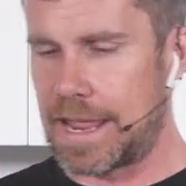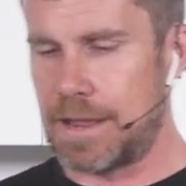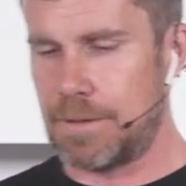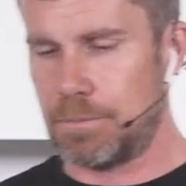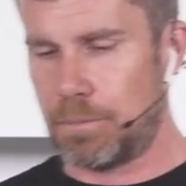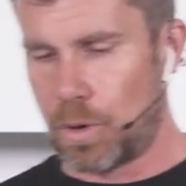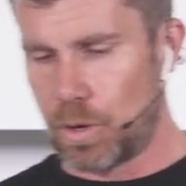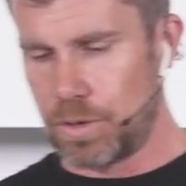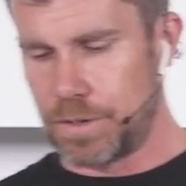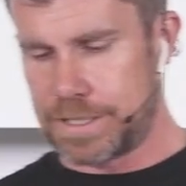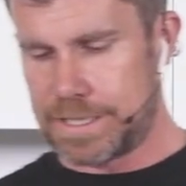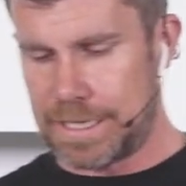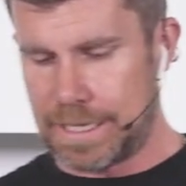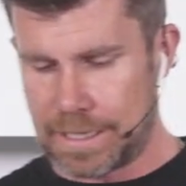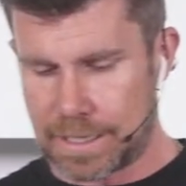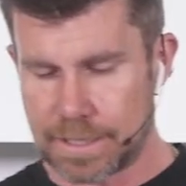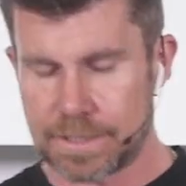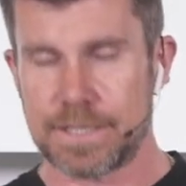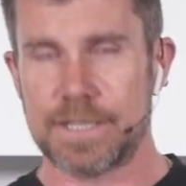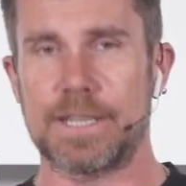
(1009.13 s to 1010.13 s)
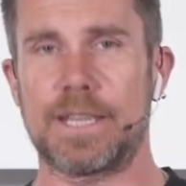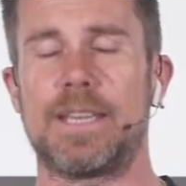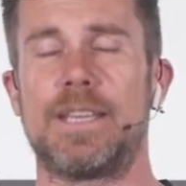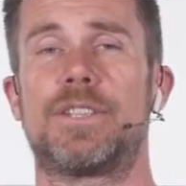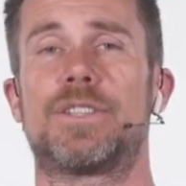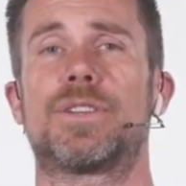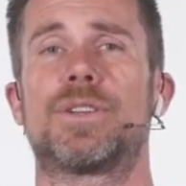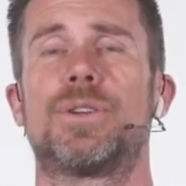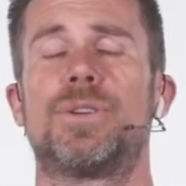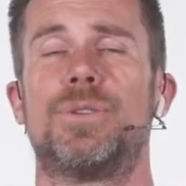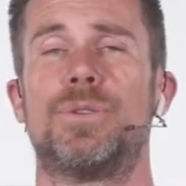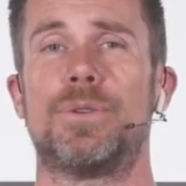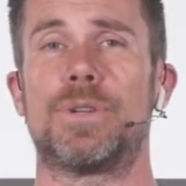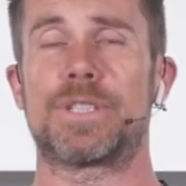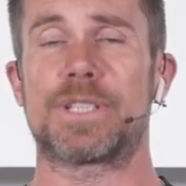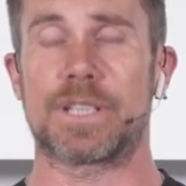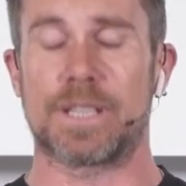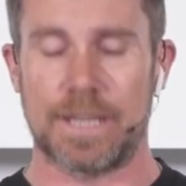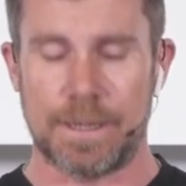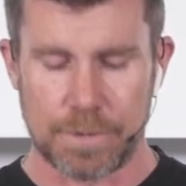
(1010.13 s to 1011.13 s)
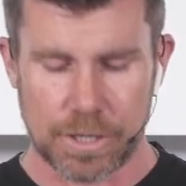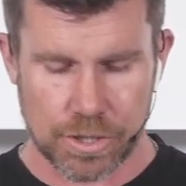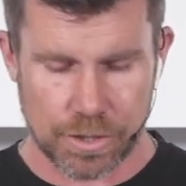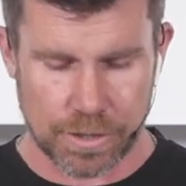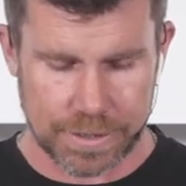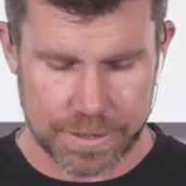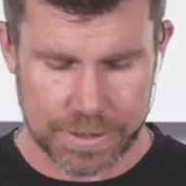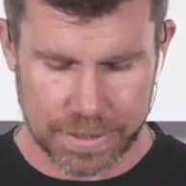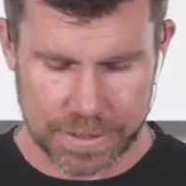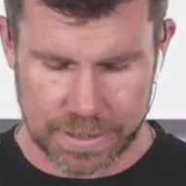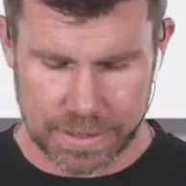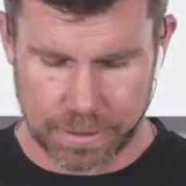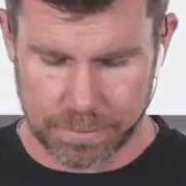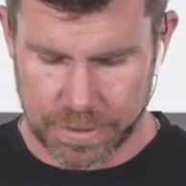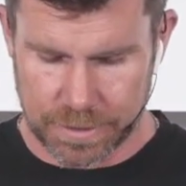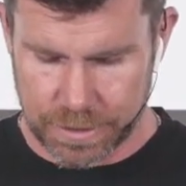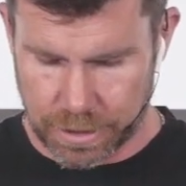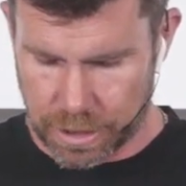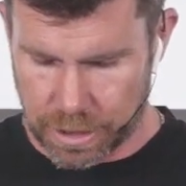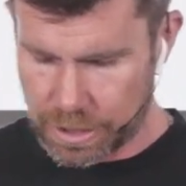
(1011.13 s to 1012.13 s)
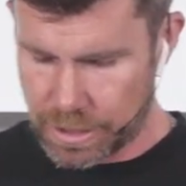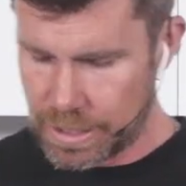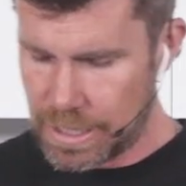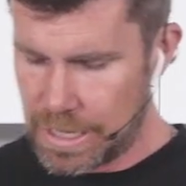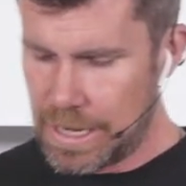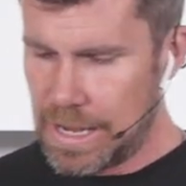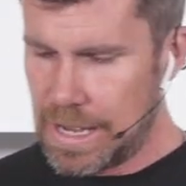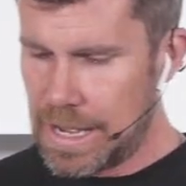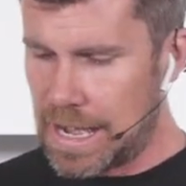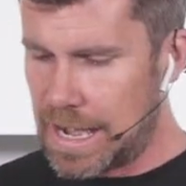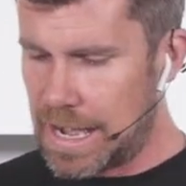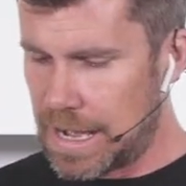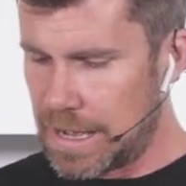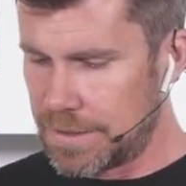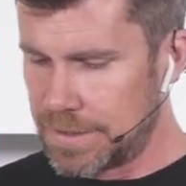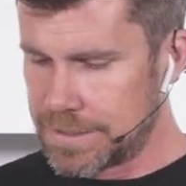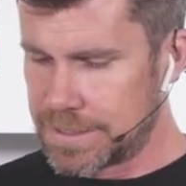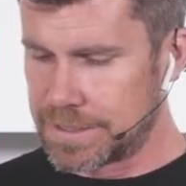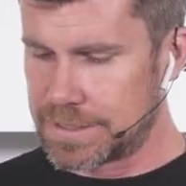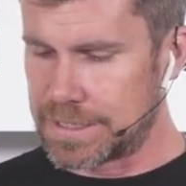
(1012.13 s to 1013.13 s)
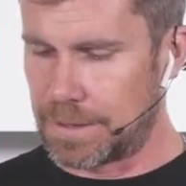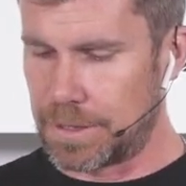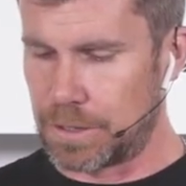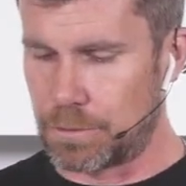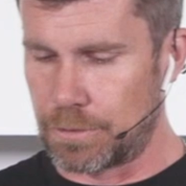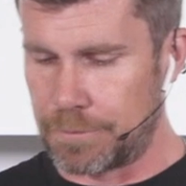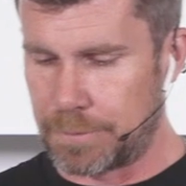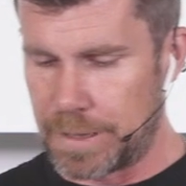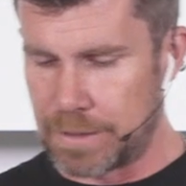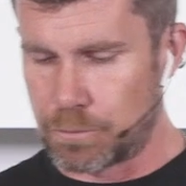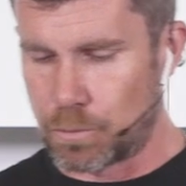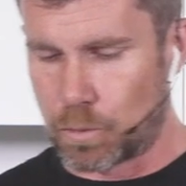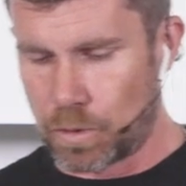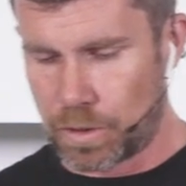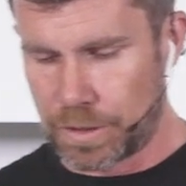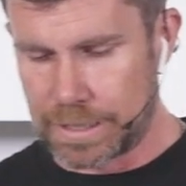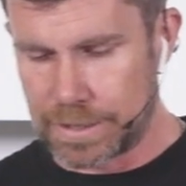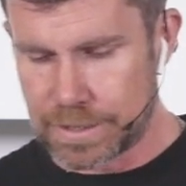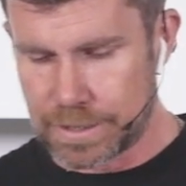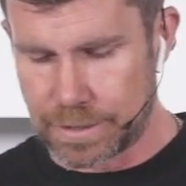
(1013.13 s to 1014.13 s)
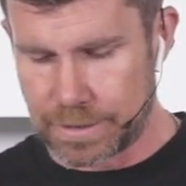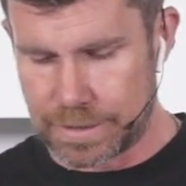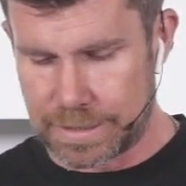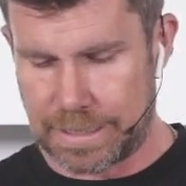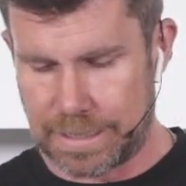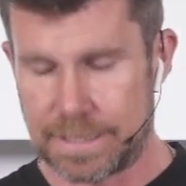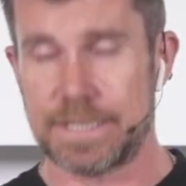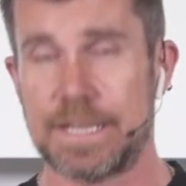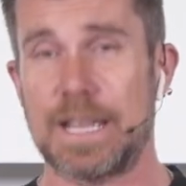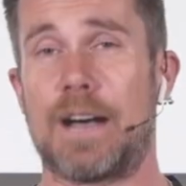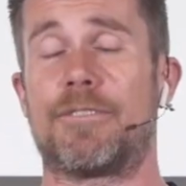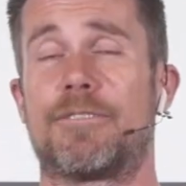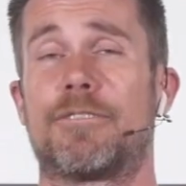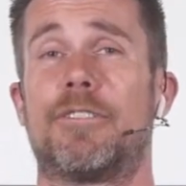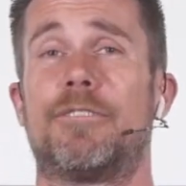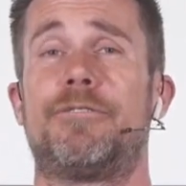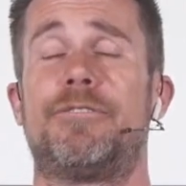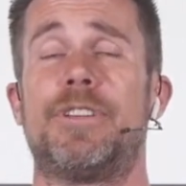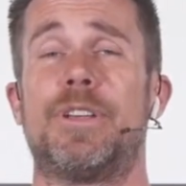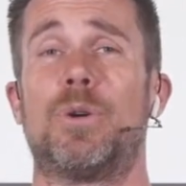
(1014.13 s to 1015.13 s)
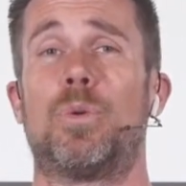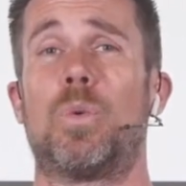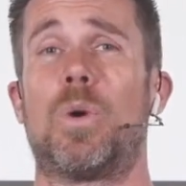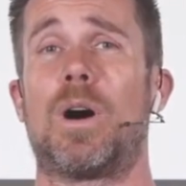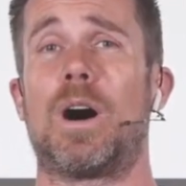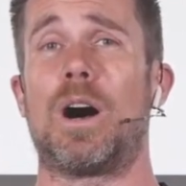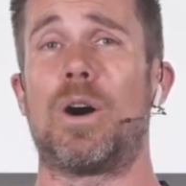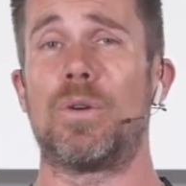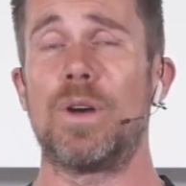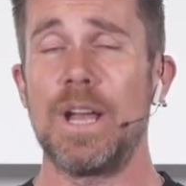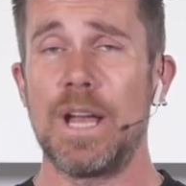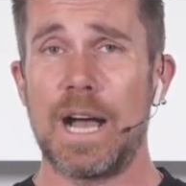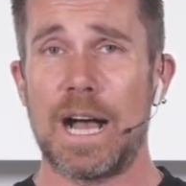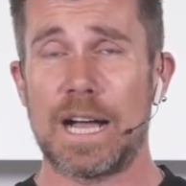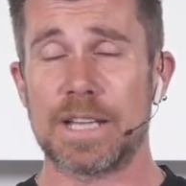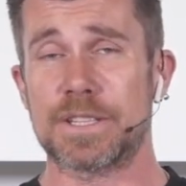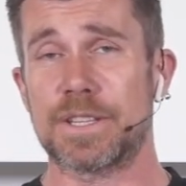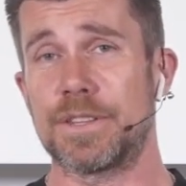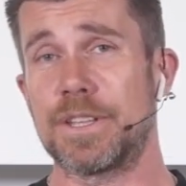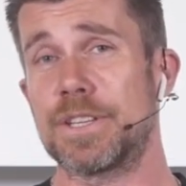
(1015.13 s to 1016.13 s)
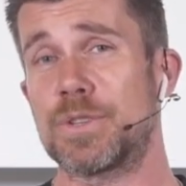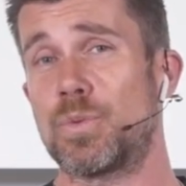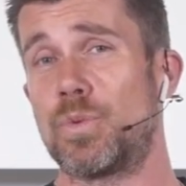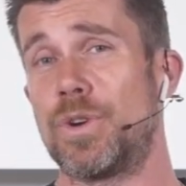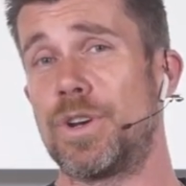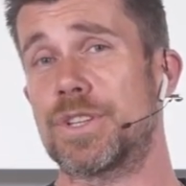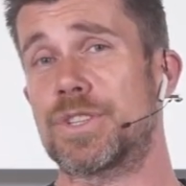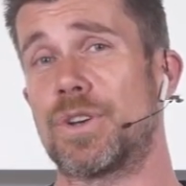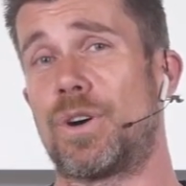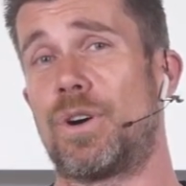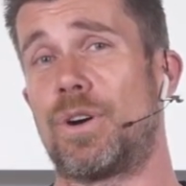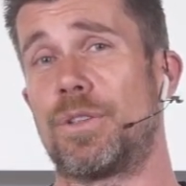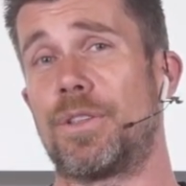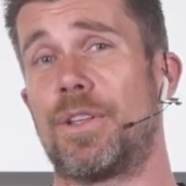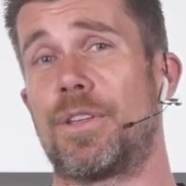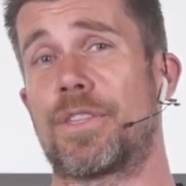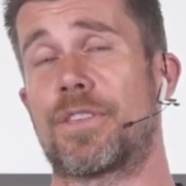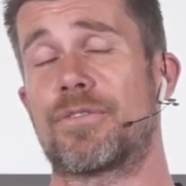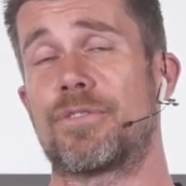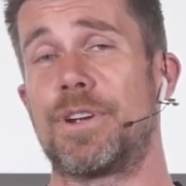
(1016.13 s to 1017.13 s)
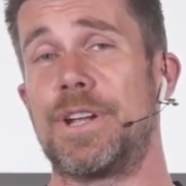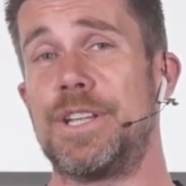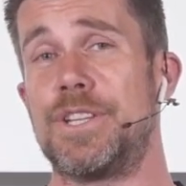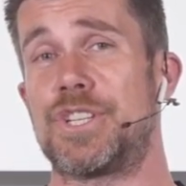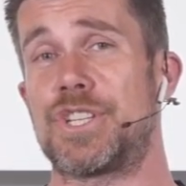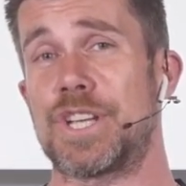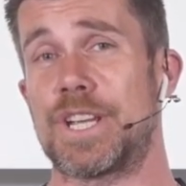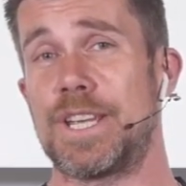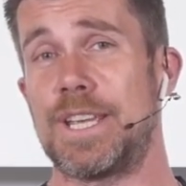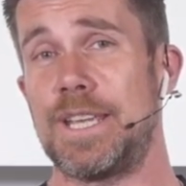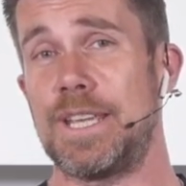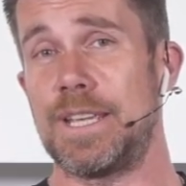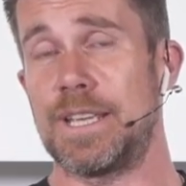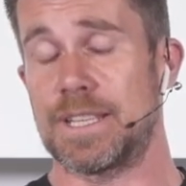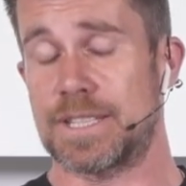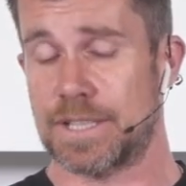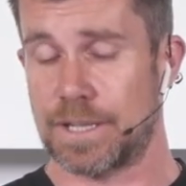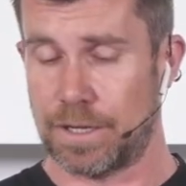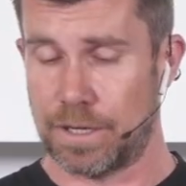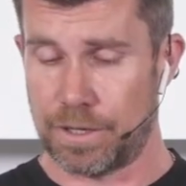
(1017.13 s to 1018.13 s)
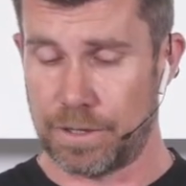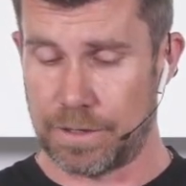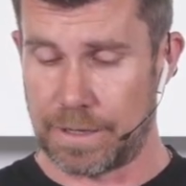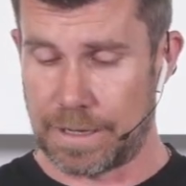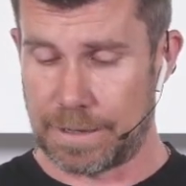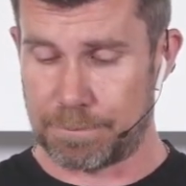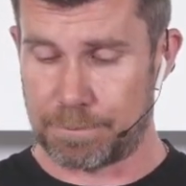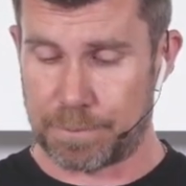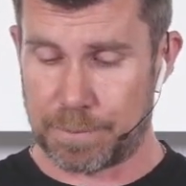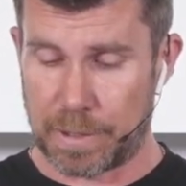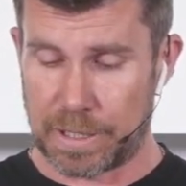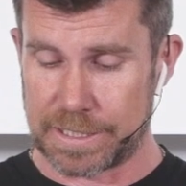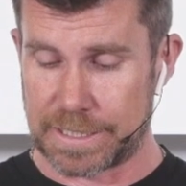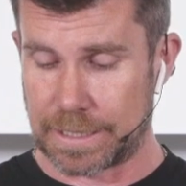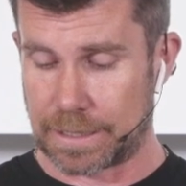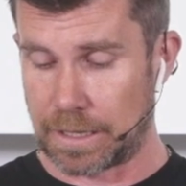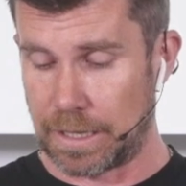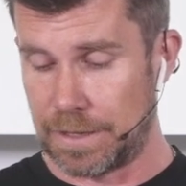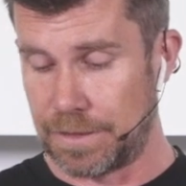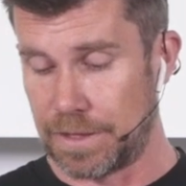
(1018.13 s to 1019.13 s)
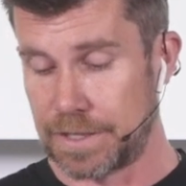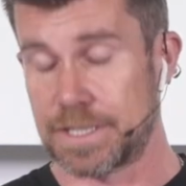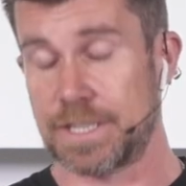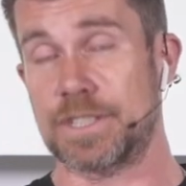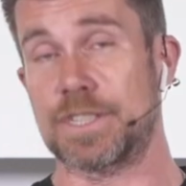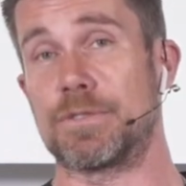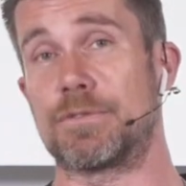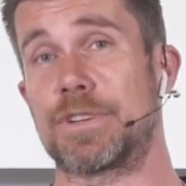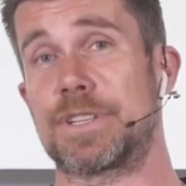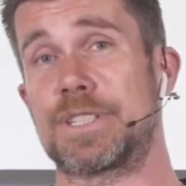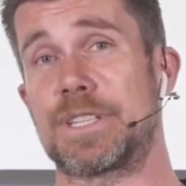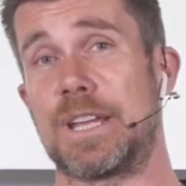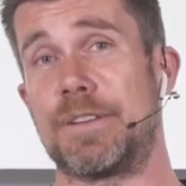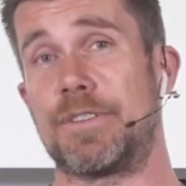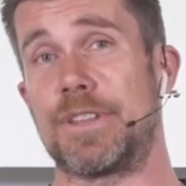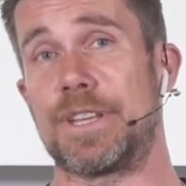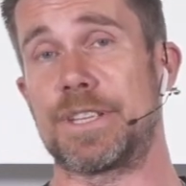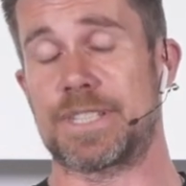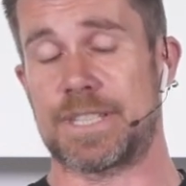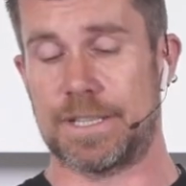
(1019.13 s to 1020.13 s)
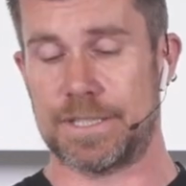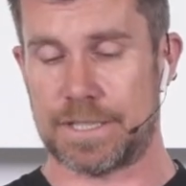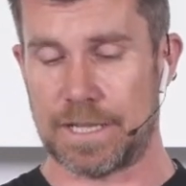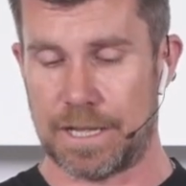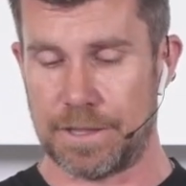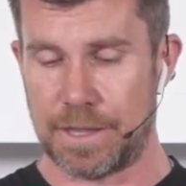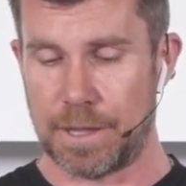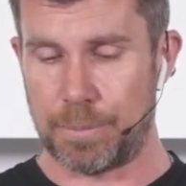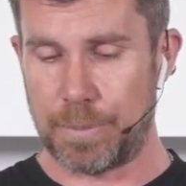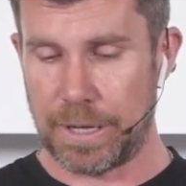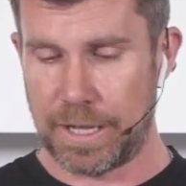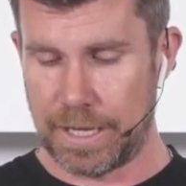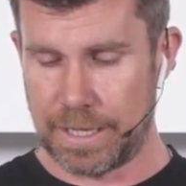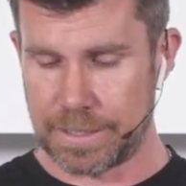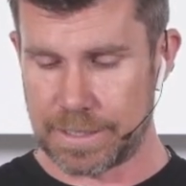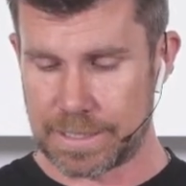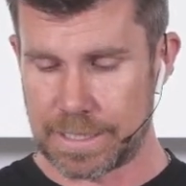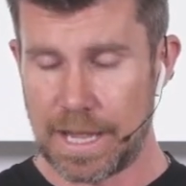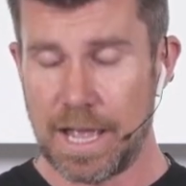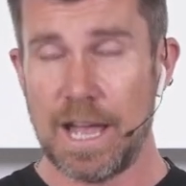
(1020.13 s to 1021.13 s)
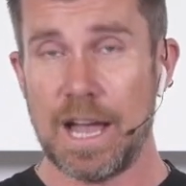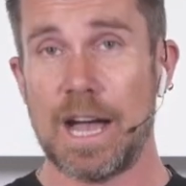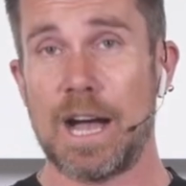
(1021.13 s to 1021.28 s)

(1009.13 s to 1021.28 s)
a Motec T2 telemetry system. So this is something we've been wanting to test out for a fair while. So this works on 3G, so basically this is the receiver that sits in the pits.